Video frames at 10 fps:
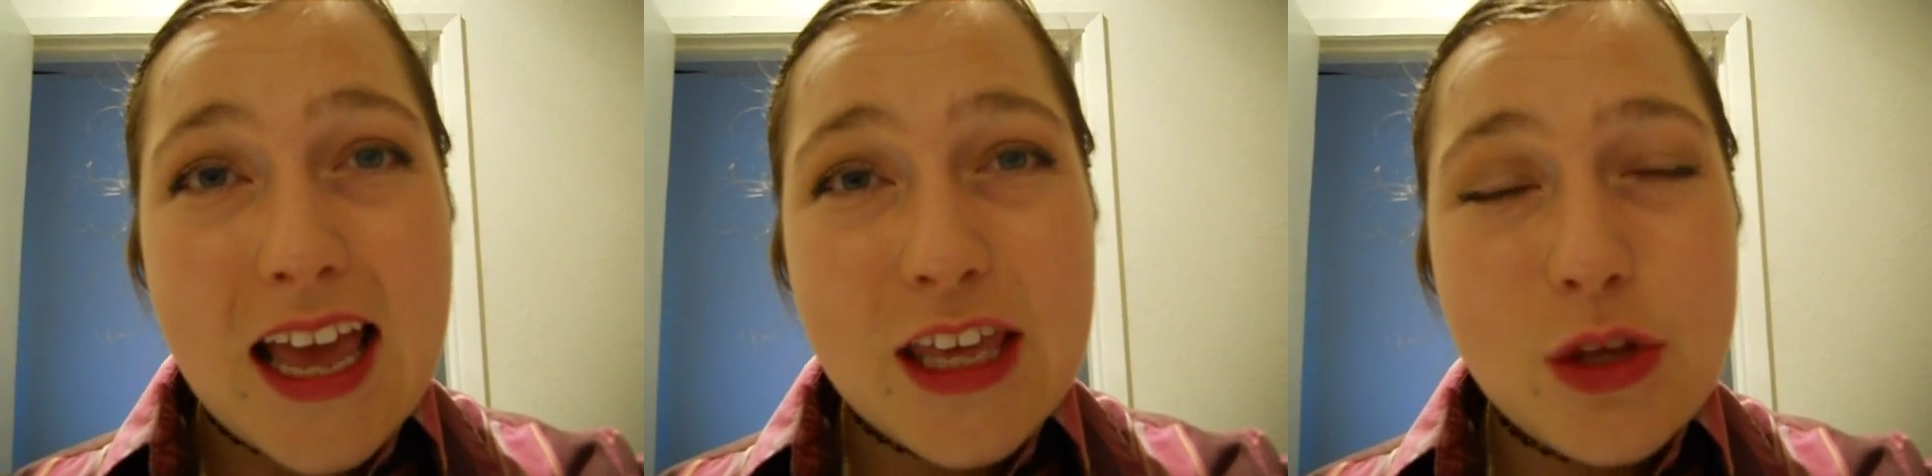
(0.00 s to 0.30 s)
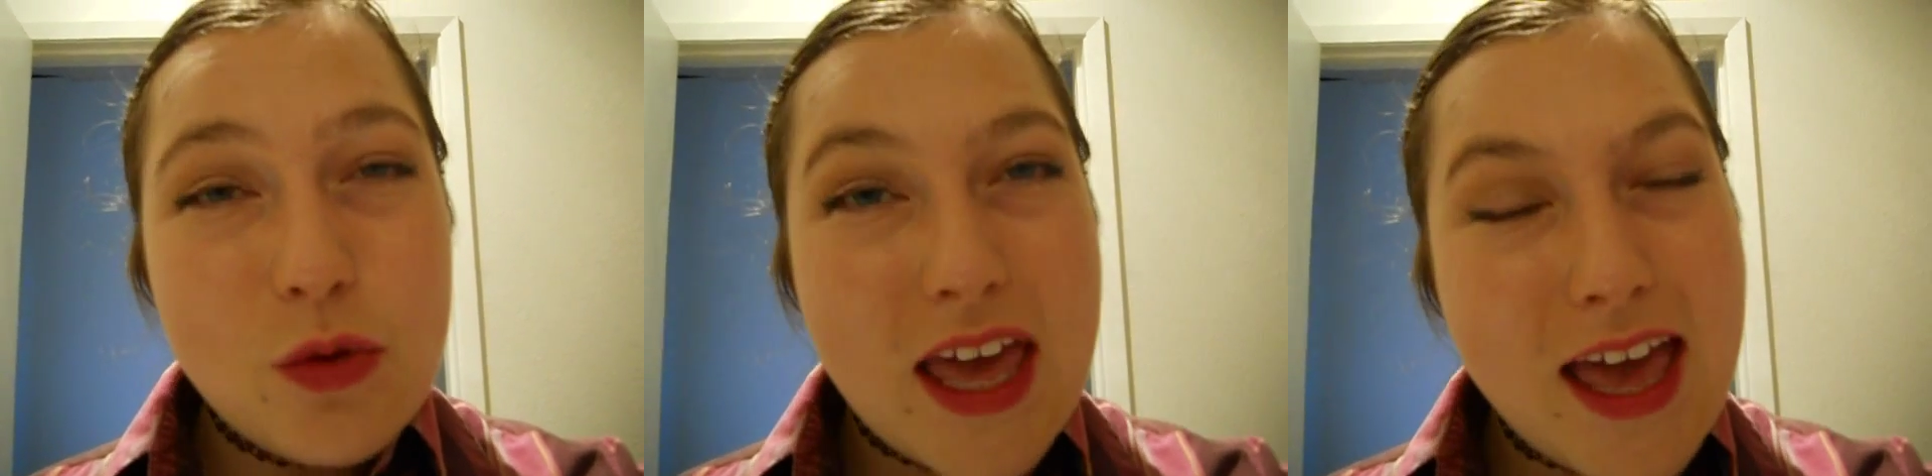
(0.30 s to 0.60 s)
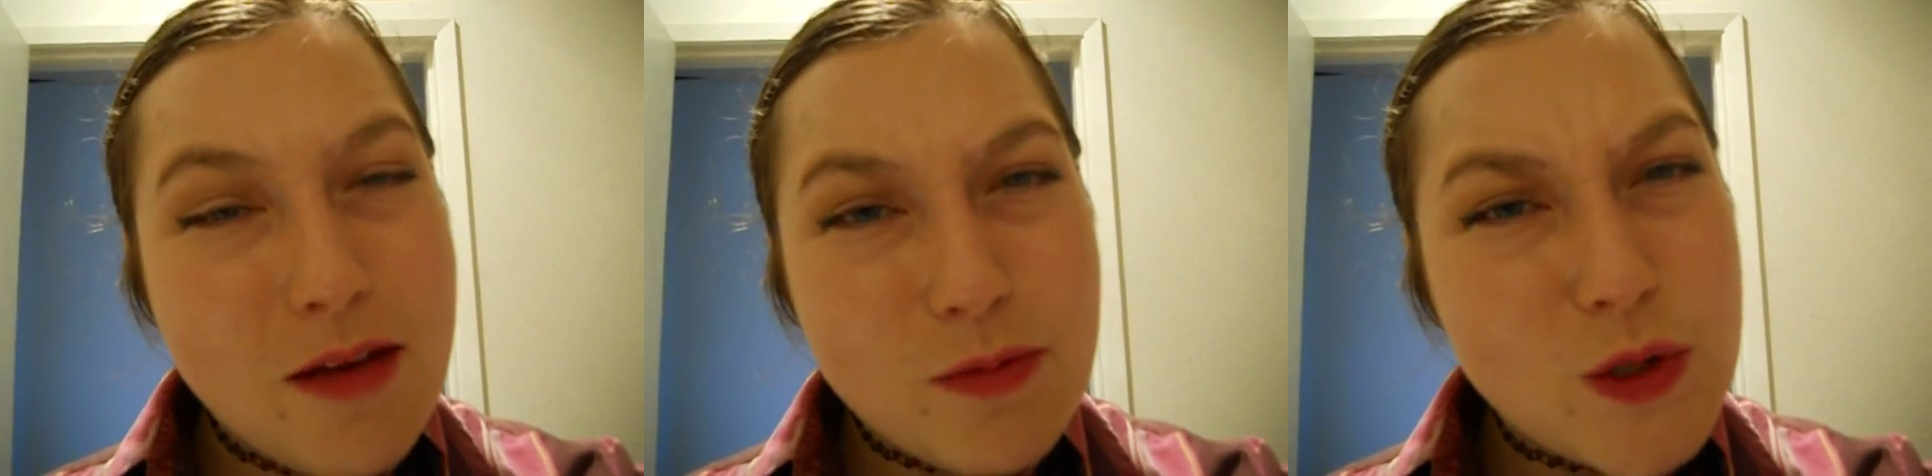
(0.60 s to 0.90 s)
you
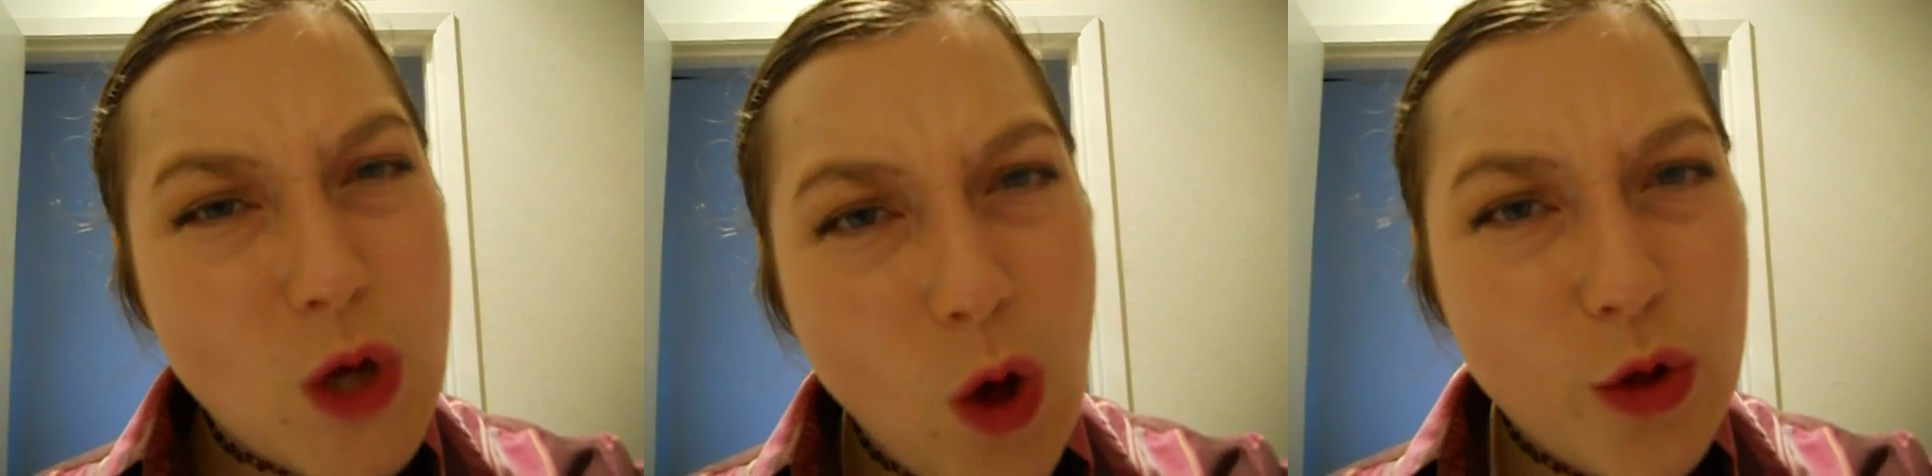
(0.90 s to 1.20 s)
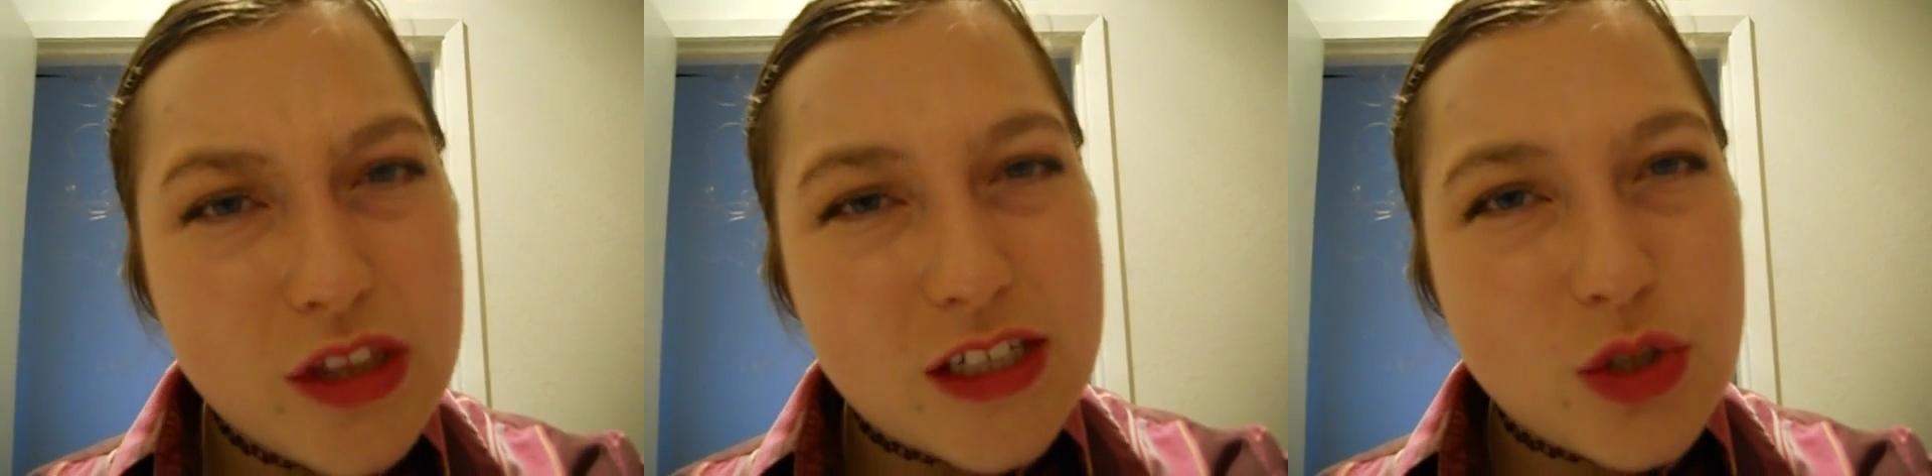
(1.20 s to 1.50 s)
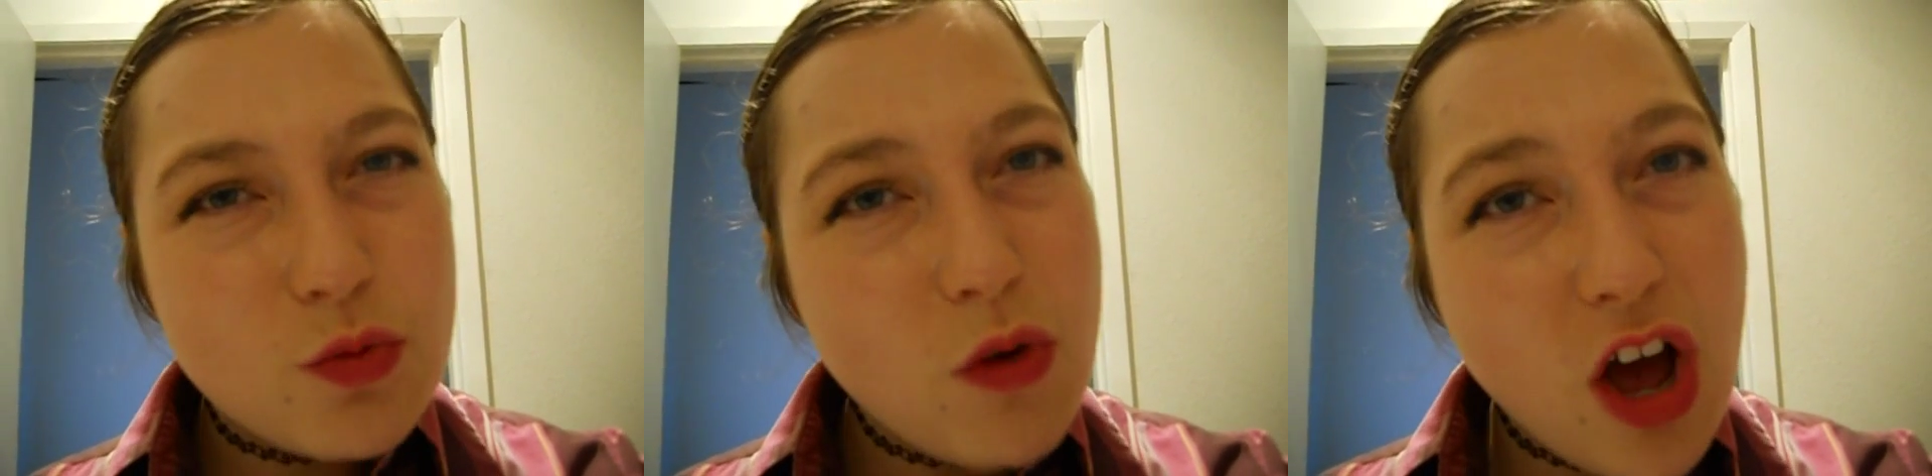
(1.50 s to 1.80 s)
can't be told that
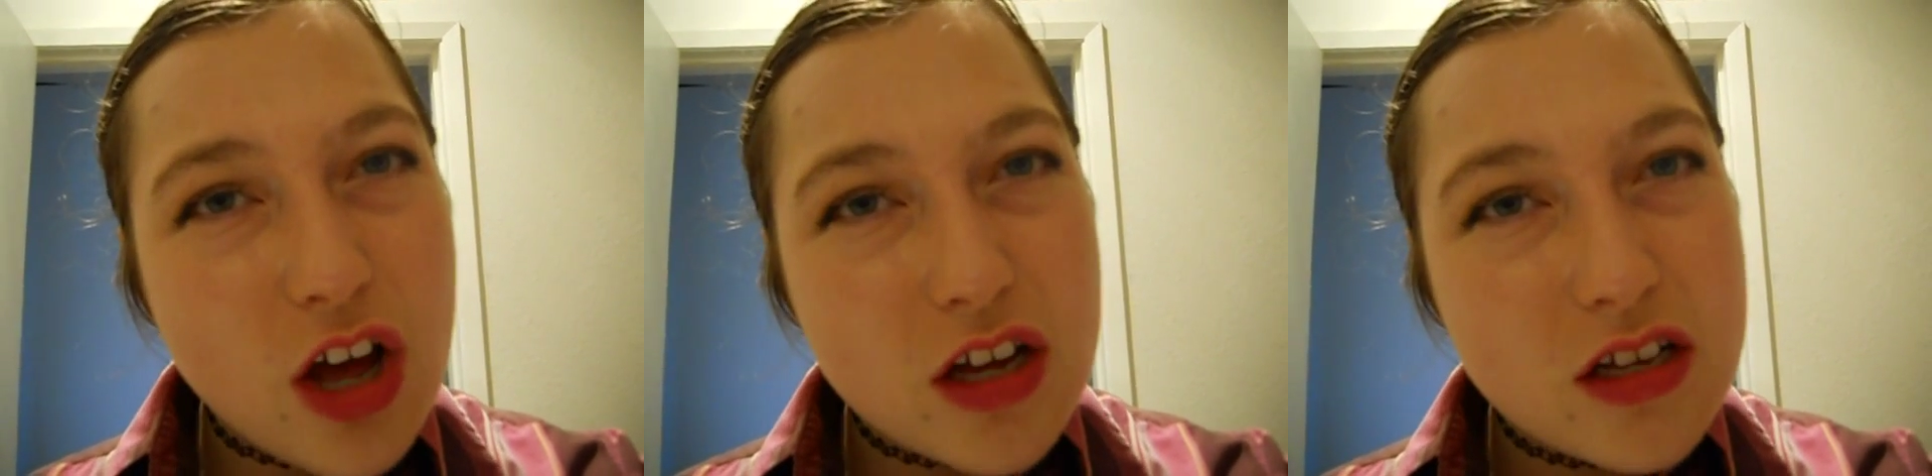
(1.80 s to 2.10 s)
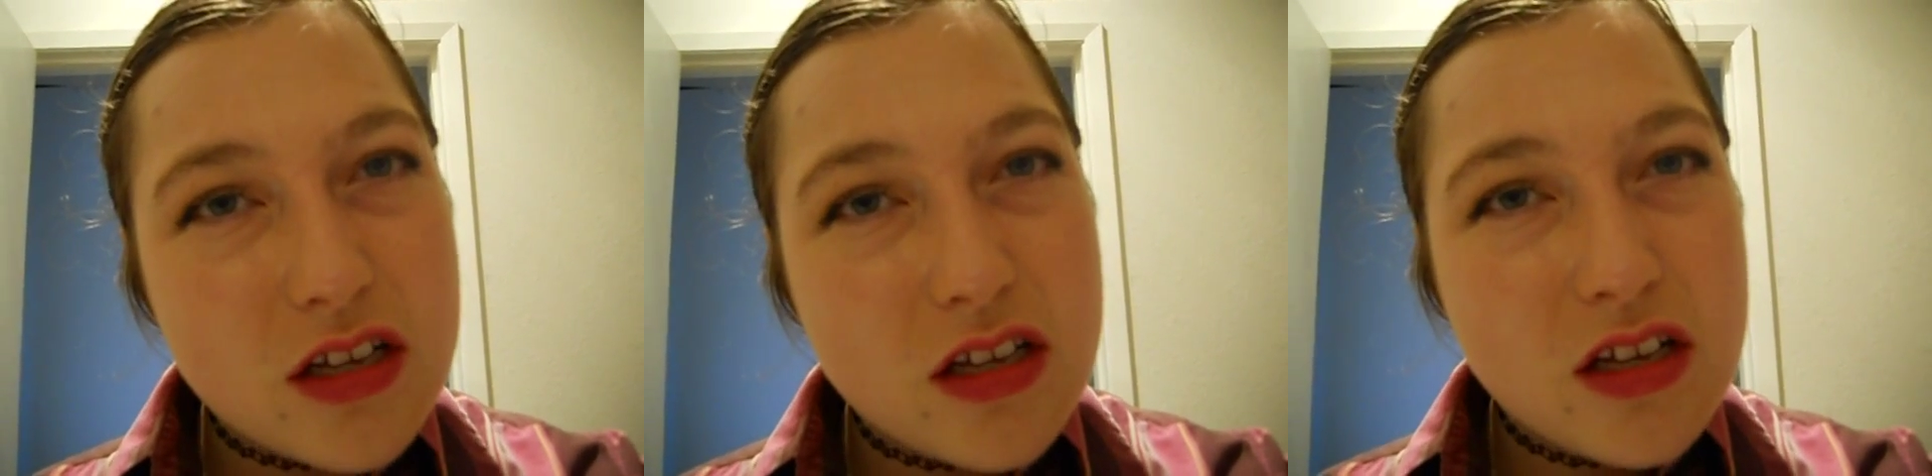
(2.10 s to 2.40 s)
you're wrong.